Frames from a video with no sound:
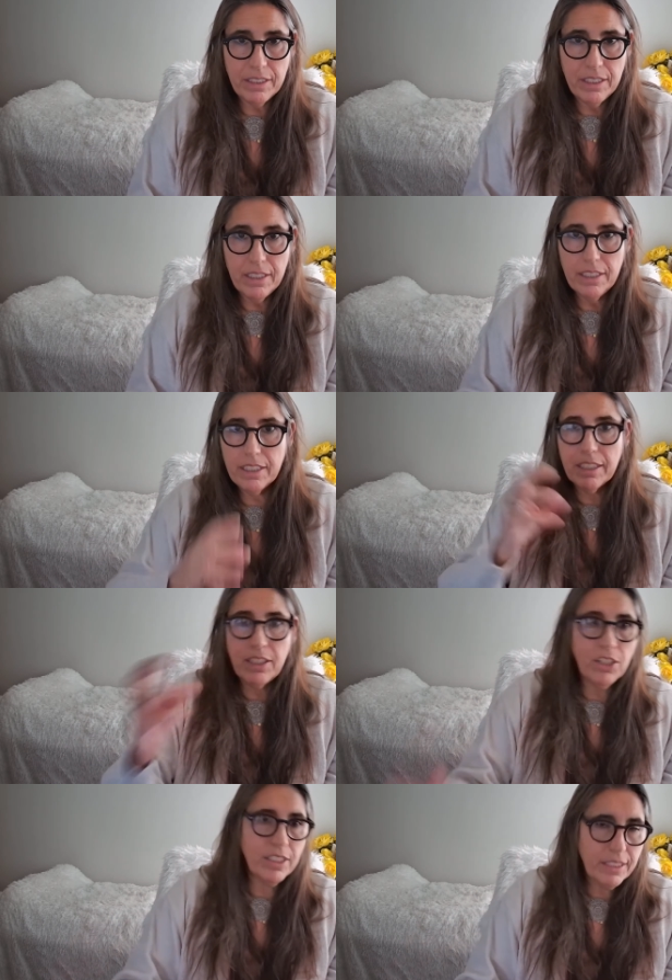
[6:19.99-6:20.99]
You're going to
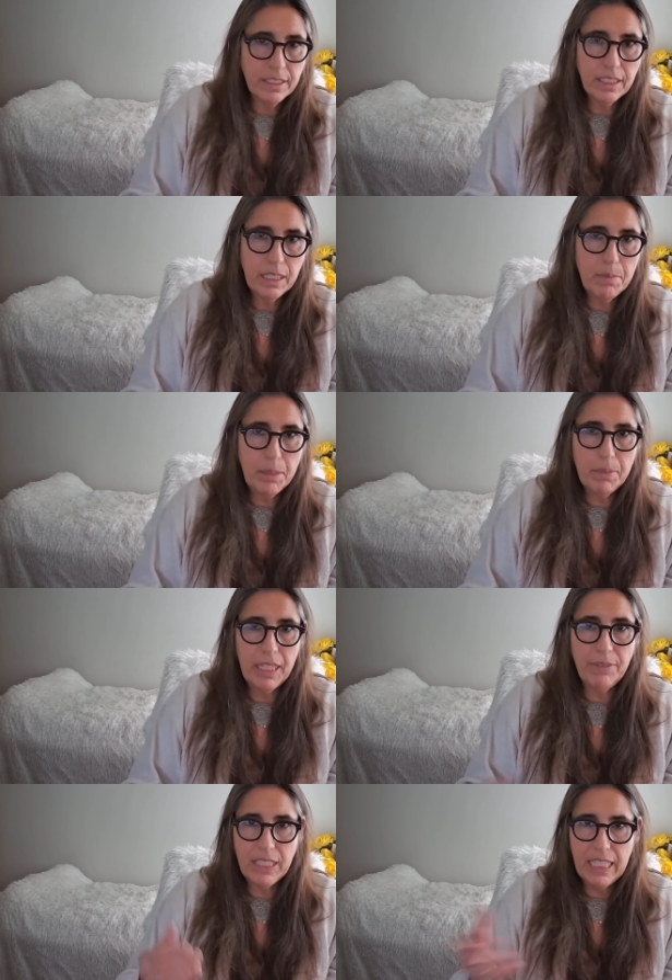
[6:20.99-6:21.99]
constantly be
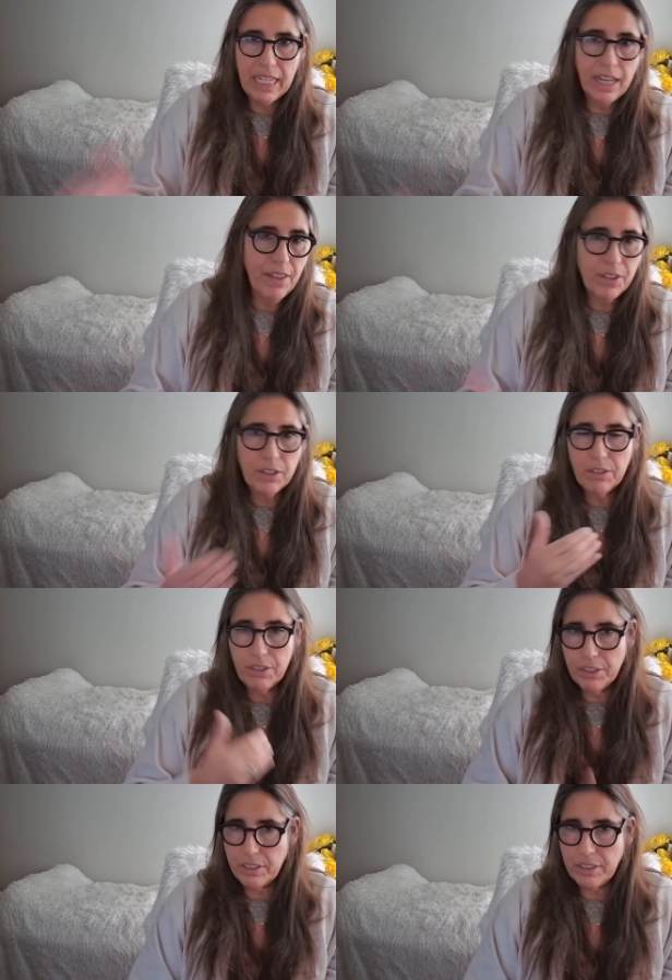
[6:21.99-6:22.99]
blaming the other or
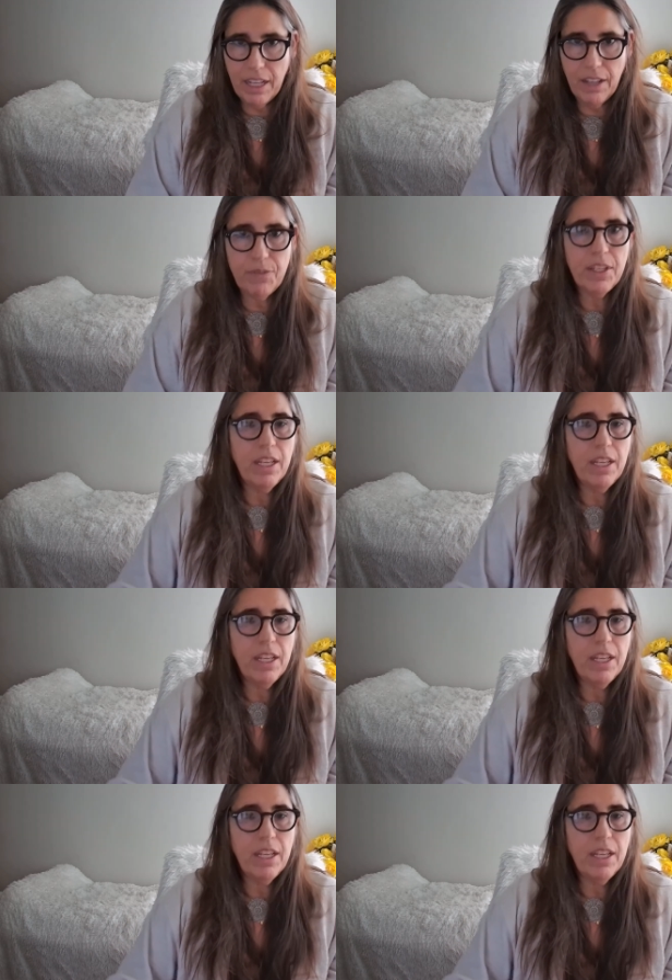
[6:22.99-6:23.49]
yourself,